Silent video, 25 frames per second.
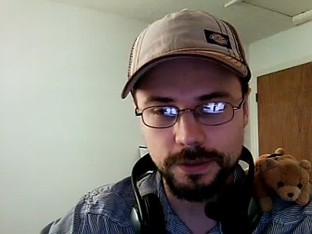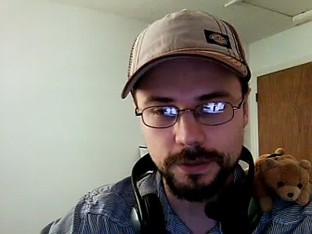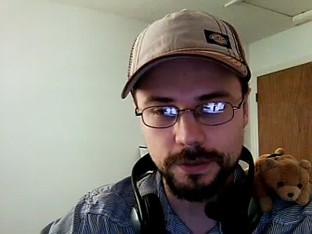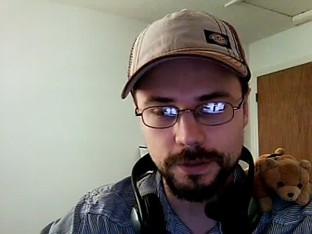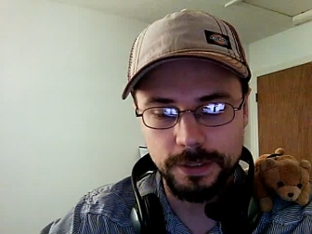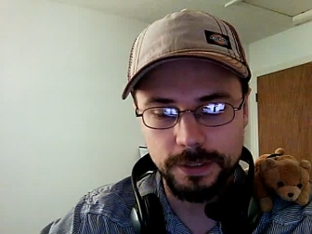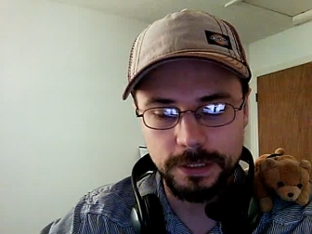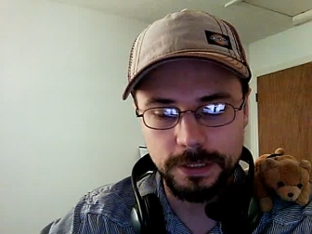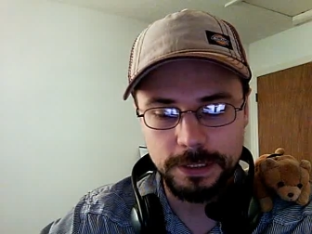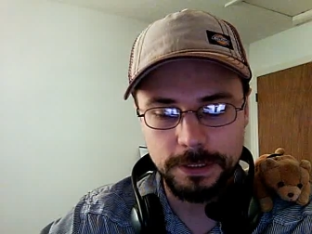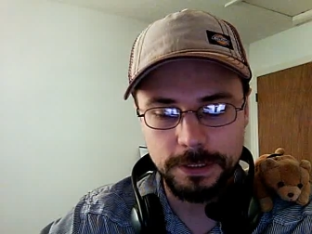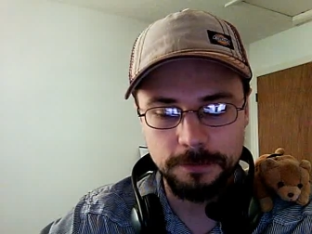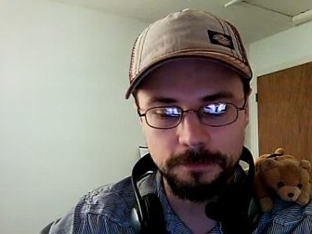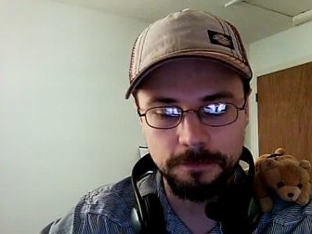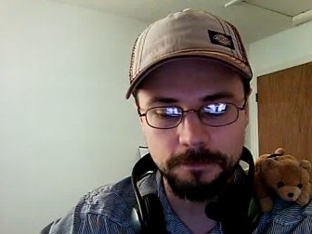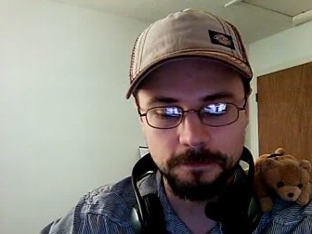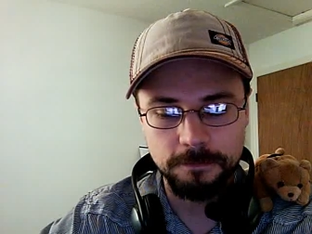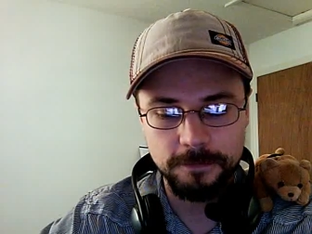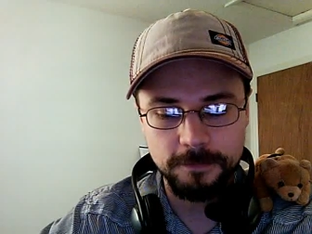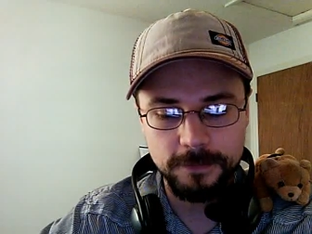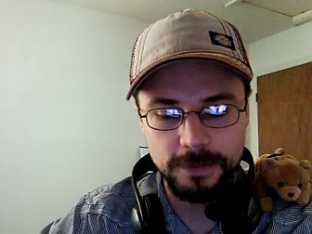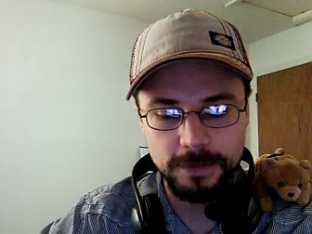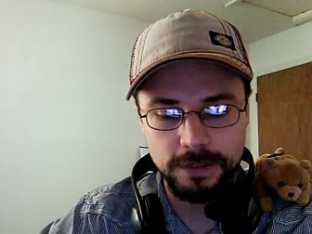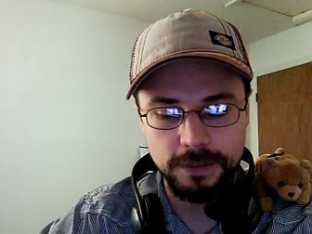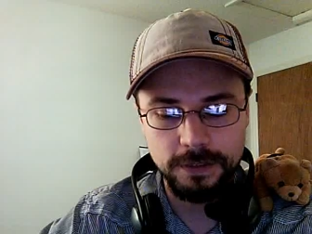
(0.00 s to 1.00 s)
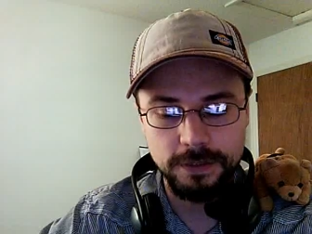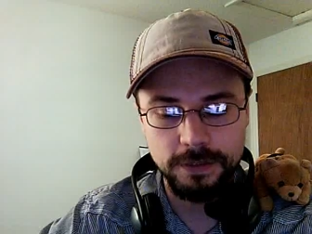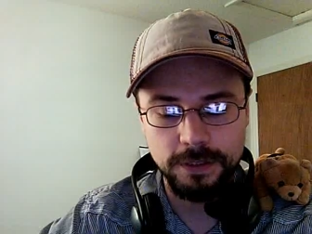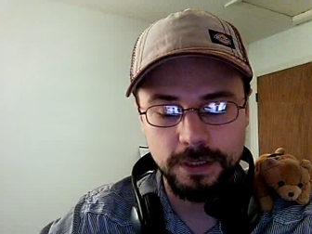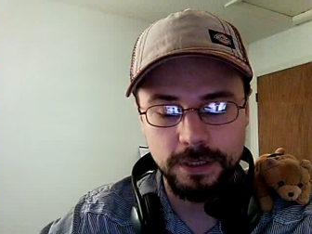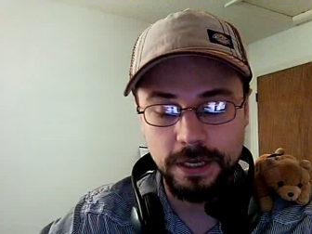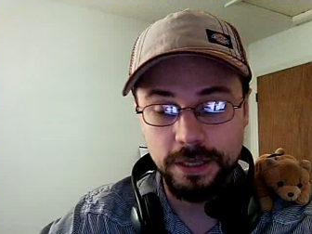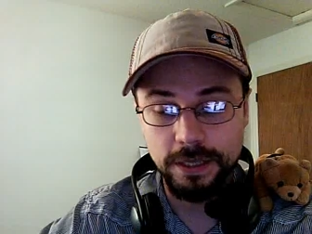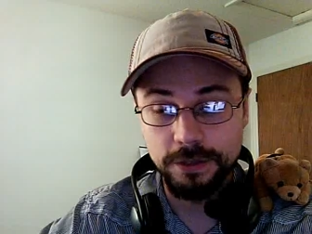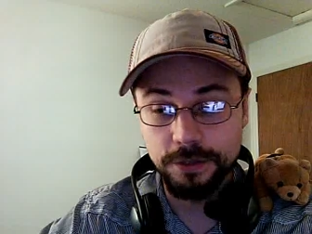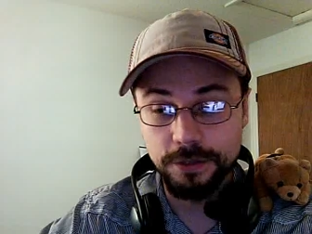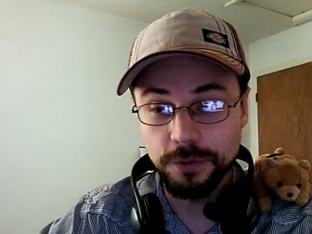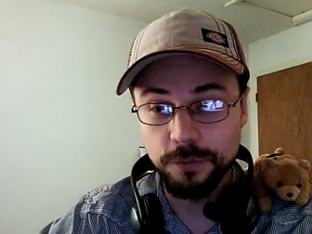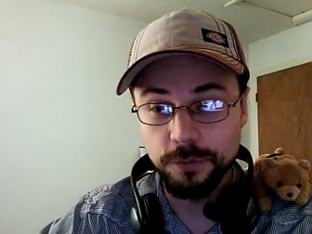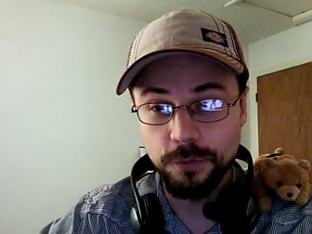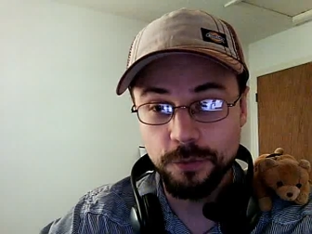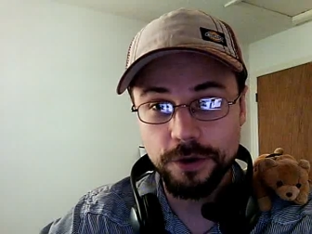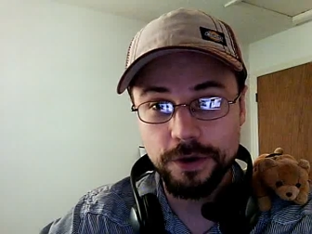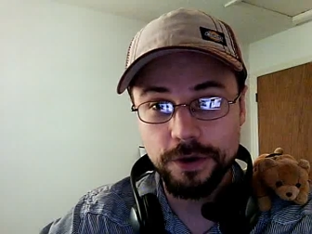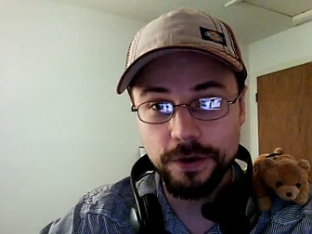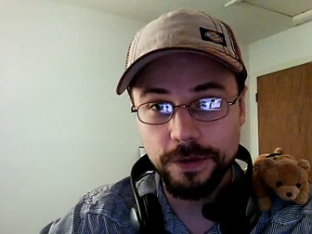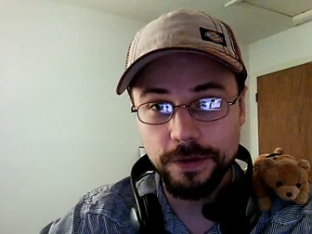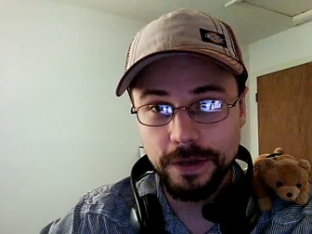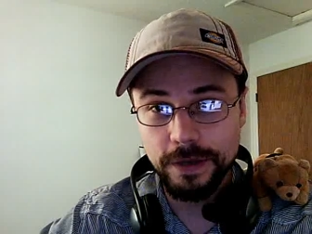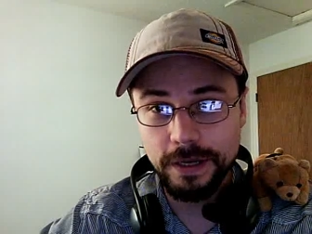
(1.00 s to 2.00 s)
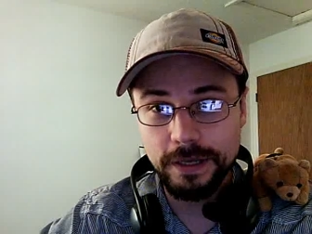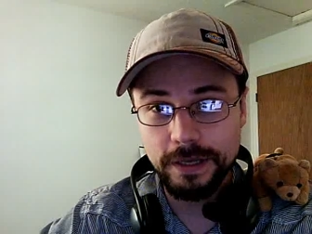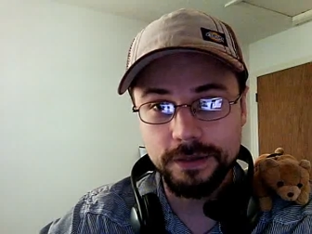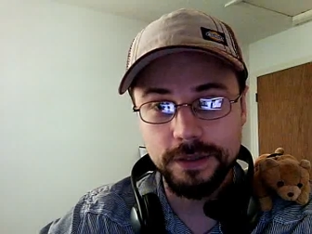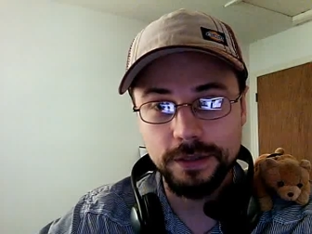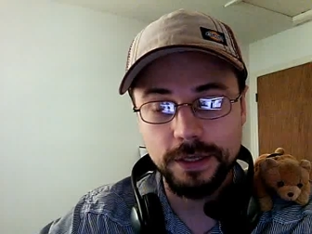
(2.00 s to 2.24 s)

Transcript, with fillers: Um, and good work on that.